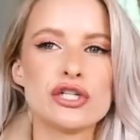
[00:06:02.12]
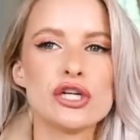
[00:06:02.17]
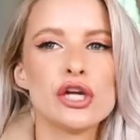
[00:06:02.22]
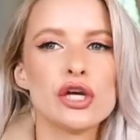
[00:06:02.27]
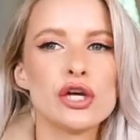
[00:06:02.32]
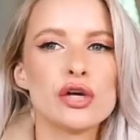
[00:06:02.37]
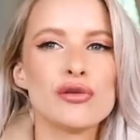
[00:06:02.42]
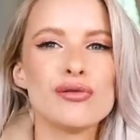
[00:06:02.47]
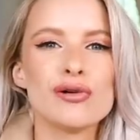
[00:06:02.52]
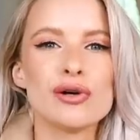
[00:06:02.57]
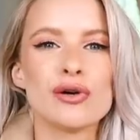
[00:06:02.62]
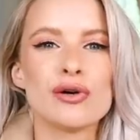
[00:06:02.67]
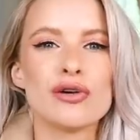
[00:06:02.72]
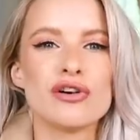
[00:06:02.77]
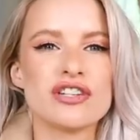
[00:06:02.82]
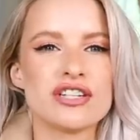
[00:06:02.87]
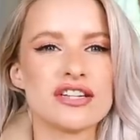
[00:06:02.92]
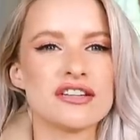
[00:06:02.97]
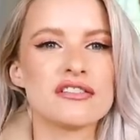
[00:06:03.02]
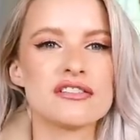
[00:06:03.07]
Two
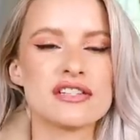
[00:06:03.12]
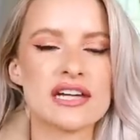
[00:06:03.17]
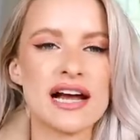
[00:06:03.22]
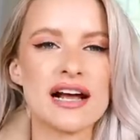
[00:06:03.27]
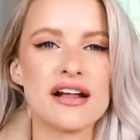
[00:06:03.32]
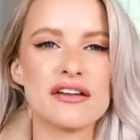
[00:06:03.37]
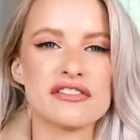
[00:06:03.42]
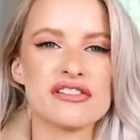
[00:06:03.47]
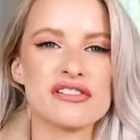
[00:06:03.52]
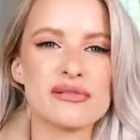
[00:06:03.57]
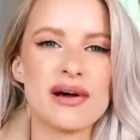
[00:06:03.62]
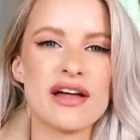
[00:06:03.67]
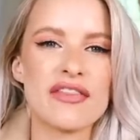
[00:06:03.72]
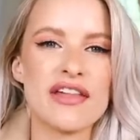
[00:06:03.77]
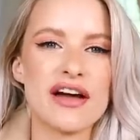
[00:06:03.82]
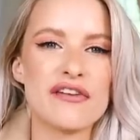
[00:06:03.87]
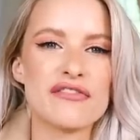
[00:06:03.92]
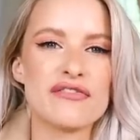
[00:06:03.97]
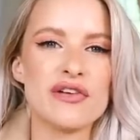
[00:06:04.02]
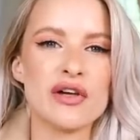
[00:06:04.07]
gorgeous styles as well
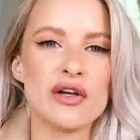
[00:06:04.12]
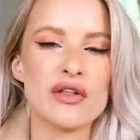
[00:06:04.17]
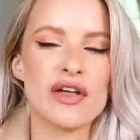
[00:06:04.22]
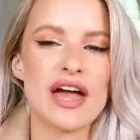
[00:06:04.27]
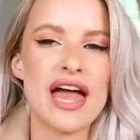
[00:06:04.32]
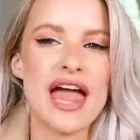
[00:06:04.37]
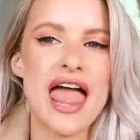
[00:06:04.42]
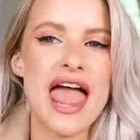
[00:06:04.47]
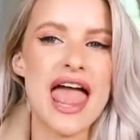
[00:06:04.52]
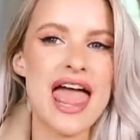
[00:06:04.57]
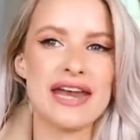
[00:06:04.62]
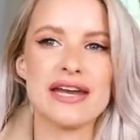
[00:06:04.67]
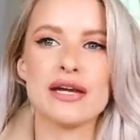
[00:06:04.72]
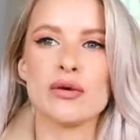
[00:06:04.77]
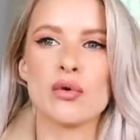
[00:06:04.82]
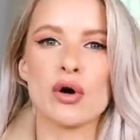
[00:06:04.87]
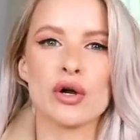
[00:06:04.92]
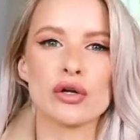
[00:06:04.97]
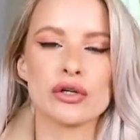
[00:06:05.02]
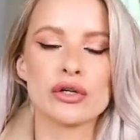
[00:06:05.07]
that I feel that
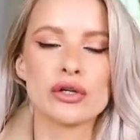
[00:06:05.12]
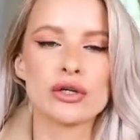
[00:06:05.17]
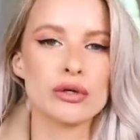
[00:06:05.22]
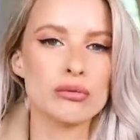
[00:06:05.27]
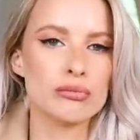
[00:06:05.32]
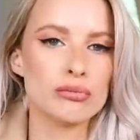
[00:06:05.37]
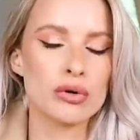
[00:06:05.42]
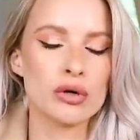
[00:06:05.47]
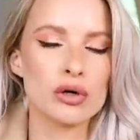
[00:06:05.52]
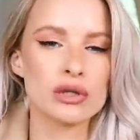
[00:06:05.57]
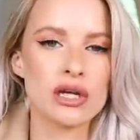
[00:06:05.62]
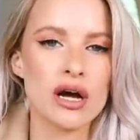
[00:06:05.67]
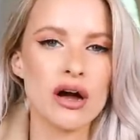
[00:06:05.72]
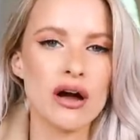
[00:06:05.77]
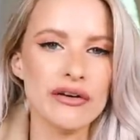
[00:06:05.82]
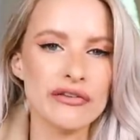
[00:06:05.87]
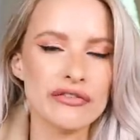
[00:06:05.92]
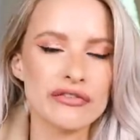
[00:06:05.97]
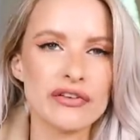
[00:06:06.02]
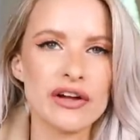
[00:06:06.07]
anyone can pull
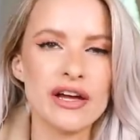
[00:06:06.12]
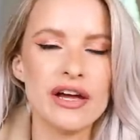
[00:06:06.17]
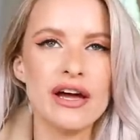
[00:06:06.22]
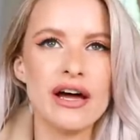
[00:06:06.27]
off.